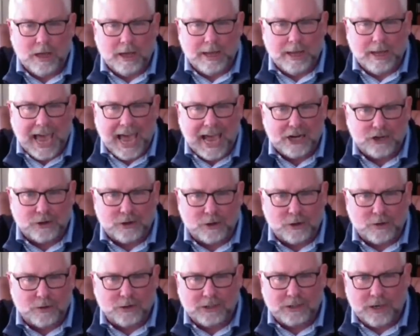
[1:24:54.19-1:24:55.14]
Cash
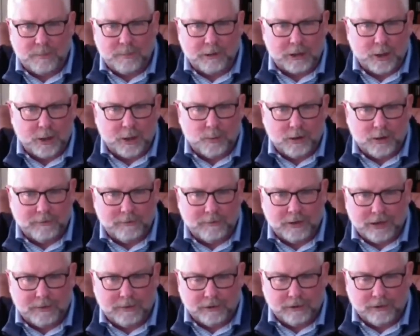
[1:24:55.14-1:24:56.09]
earns typically whatever
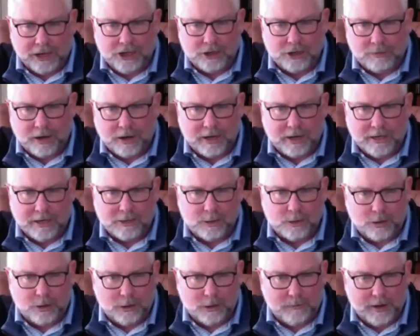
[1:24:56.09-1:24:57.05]
the inflation rate is. And
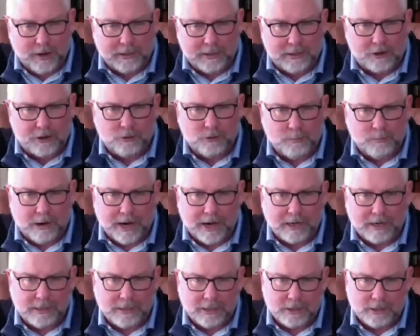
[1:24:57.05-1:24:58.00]
when you've got central
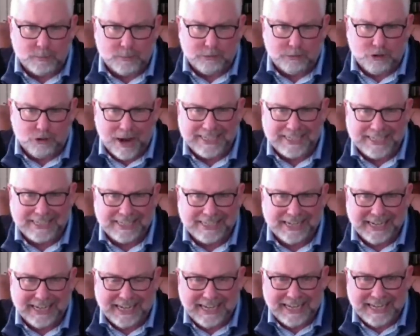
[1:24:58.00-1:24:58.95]
banks that suppress
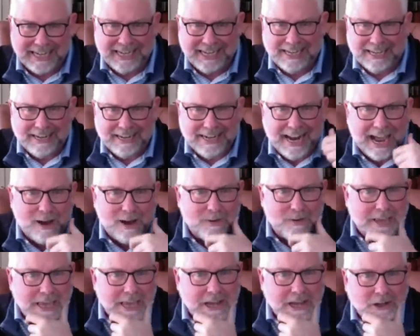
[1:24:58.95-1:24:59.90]
now
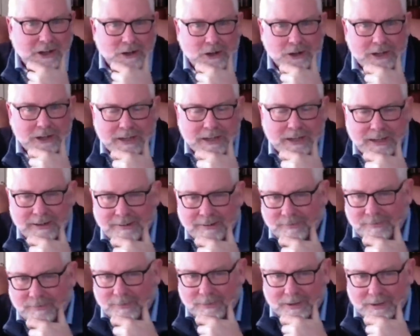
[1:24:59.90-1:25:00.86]
yield,
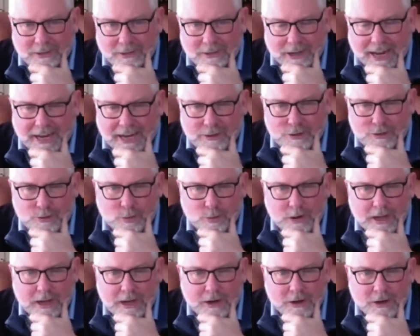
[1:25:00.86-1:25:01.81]
in the last
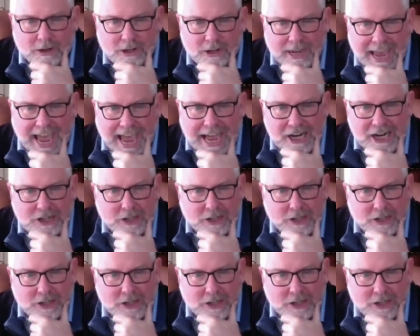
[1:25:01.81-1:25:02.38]
20 years, cash